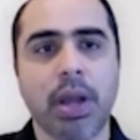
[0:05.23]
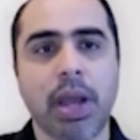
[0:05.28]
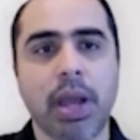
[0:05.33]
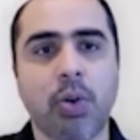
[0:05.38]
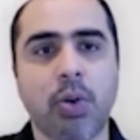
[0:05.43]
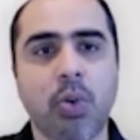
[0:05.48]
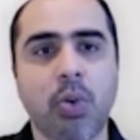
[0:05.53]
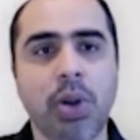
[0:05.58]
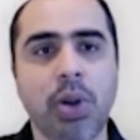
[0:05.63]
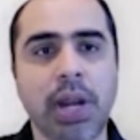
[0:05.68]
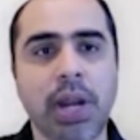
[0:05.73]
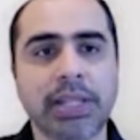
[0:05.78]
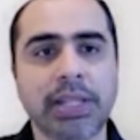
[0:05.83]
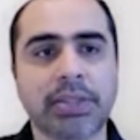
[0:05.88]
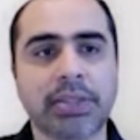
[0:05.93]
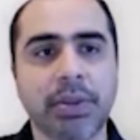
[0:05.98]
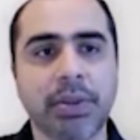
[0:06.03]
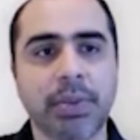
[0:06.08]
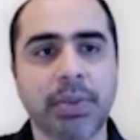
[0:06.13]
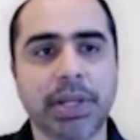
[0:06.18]
cold
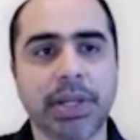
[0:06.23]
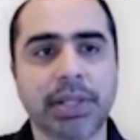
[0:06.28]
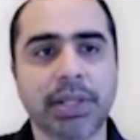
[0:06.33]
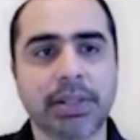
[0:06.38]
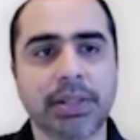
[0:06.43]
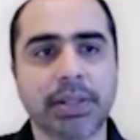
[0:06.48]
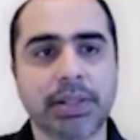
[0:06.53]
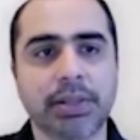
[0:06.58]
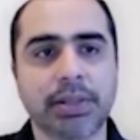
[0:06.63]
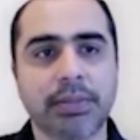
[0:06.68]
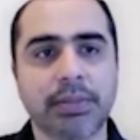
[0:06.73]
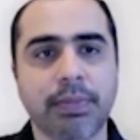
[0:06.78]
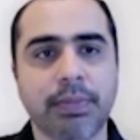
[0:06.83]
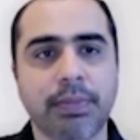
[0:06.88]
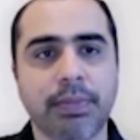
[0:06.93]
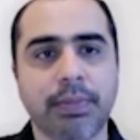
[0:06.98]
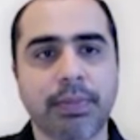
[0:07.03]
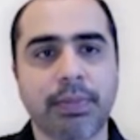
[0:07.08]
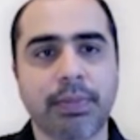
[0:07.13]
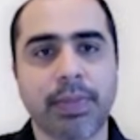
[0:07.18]
extremities,
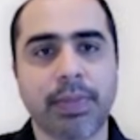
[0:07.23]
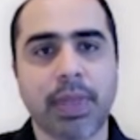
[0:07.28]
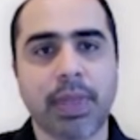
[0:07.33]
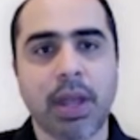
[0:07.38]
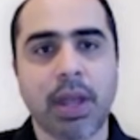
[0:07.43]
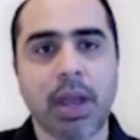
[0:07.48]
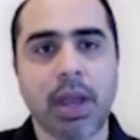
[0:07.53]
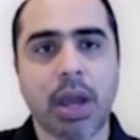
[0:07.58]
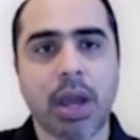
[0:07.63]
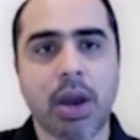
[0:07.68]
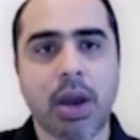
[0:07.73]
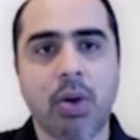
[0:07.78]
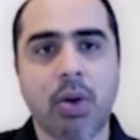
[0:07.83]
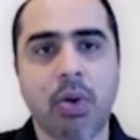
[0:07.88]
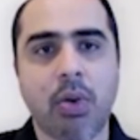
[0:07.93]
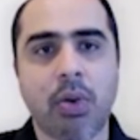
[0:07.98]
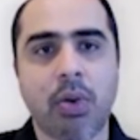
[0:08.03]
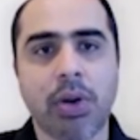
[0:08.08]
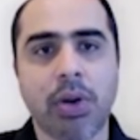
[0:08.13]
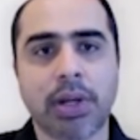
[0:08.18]

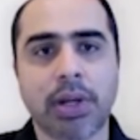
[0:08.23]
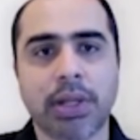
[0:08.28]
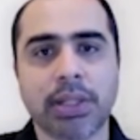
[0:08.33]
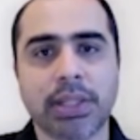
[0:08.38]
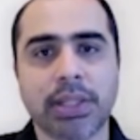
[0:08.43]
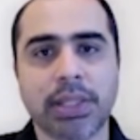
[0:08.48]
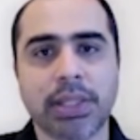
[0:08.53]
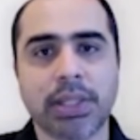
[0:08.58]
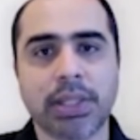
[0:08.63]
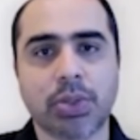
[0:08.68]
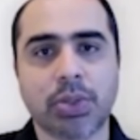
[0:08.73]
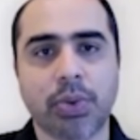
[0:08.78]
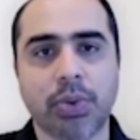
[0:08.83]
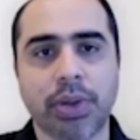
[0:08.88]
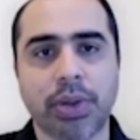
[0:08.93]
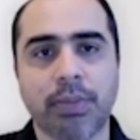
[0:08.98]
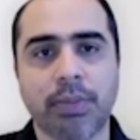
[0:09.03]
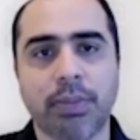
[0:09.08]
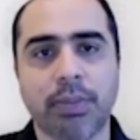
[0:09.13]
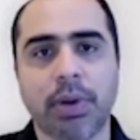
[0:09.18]
altered
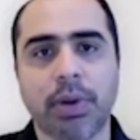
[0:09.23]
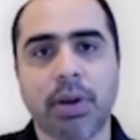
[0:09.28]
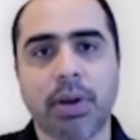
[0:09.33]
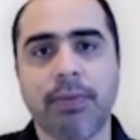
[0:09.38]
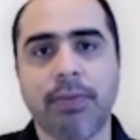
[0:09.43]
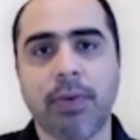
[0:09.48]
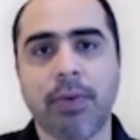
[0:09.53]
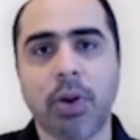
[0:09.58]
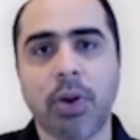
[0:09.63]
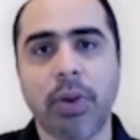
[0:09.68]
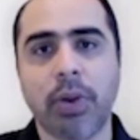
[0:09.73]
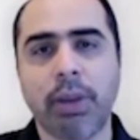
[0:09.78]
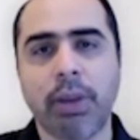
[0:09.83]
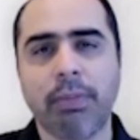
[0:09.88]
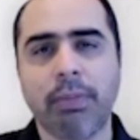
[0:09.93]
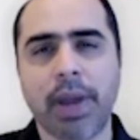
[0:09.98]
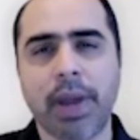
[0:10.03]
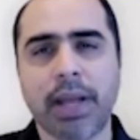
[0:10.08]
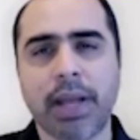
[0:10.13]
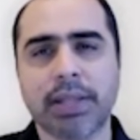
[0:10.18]
sensorium,
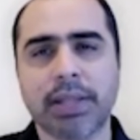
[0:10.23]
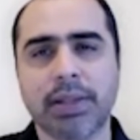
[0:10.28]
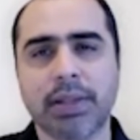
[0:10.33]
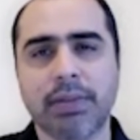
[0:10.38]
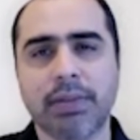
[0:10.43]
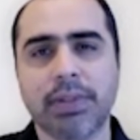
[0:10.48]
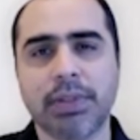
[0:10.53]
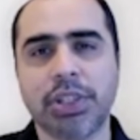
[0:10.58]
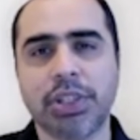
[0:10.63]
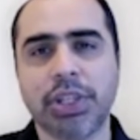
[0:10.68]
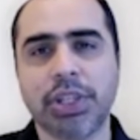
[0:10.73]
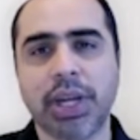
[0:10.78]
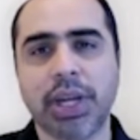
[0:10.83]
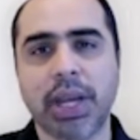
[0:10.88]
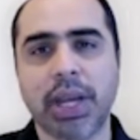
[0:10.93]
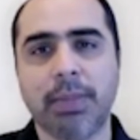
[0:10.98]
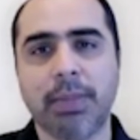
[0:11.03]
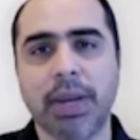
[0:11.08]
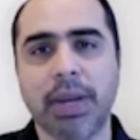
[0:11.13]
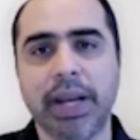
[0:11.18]
following massive
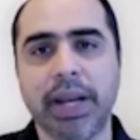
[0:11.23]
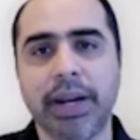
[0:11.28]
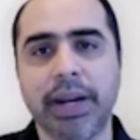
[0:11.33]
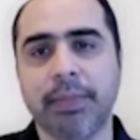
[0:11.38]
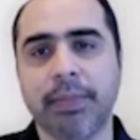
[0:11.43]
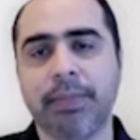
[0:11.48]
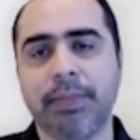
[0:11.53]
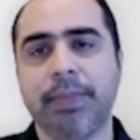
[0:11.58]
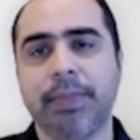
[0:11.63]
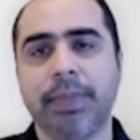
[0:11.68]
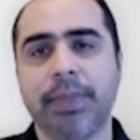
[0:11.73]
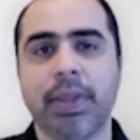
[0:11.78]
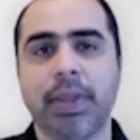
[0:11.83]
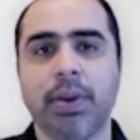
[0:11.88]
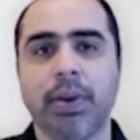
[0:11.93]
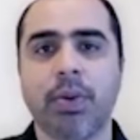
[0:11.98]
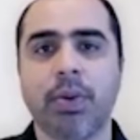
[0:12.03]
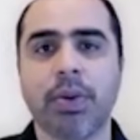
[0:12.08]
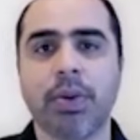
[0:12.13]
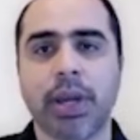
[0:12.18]
GI bleed.
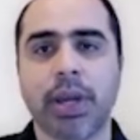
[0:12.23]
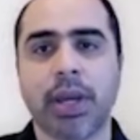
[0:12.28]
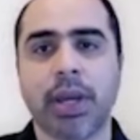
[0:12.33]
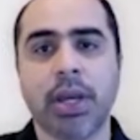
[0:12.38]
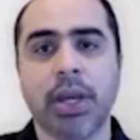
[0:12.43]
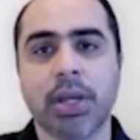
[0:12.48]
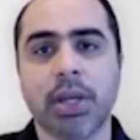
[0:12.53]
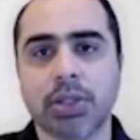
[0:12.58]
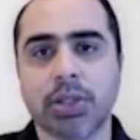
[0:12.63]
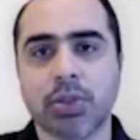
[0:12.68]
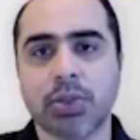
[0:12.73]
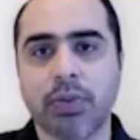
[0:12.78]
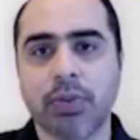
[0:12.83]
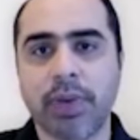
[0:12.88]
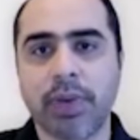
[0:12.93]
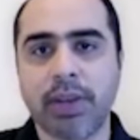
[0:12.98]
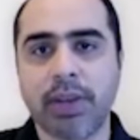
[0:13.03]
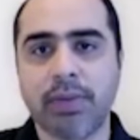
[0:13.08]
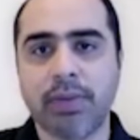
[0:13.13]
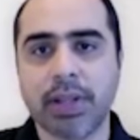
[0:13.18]
Okay, so
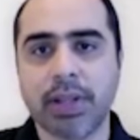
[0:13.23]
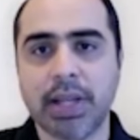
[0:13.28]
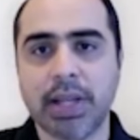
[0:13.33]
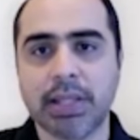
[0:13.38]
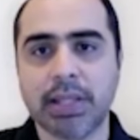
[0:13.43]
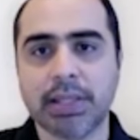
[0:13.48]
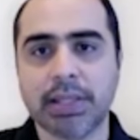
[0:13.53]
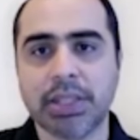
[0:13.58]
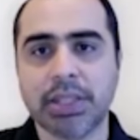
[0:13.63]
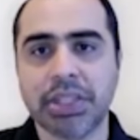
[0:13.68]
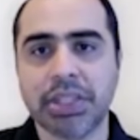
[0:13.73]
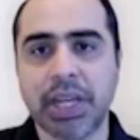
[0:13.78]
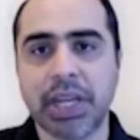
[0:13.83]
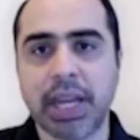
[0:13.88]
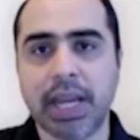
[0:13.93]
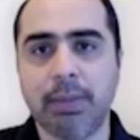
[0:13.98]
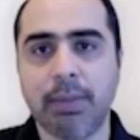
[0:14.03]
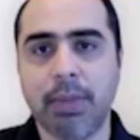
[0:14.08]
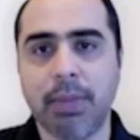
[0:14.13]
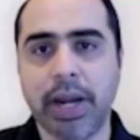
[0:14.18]
whenever there is a
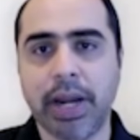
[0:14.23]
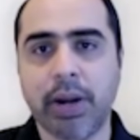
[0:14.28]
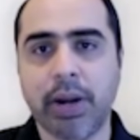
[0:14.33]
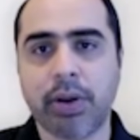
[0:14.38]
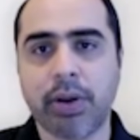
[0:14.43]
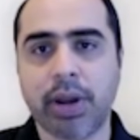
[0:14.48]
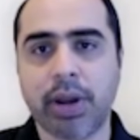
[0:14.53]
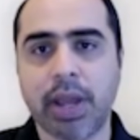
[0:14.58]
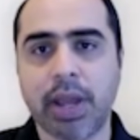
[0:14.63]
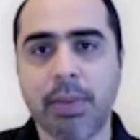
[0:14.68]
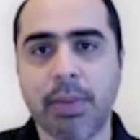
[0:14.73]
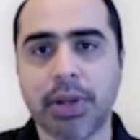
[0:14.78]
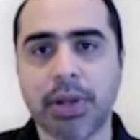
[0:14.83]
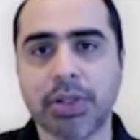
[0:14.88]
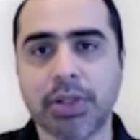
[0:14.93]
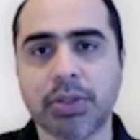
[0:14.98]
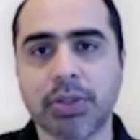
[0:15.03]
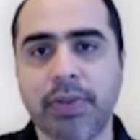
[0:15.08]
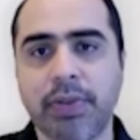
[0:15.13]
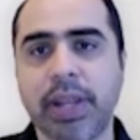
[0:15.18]
GI bleed or a
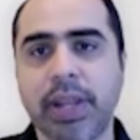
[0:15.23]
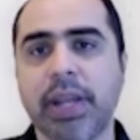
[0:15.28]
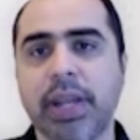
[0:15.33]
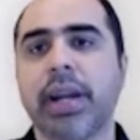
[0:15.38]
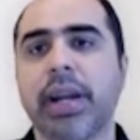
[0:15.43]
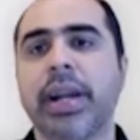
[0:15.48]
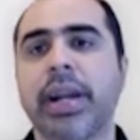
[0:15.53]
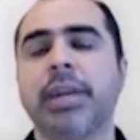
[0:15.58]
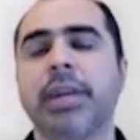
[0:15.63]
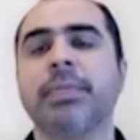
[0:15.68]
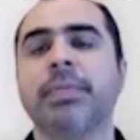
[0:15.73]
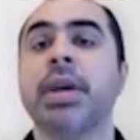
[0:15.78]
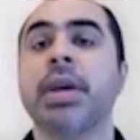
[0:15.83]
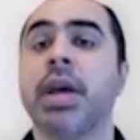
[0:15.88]
hemorrhage of any kind,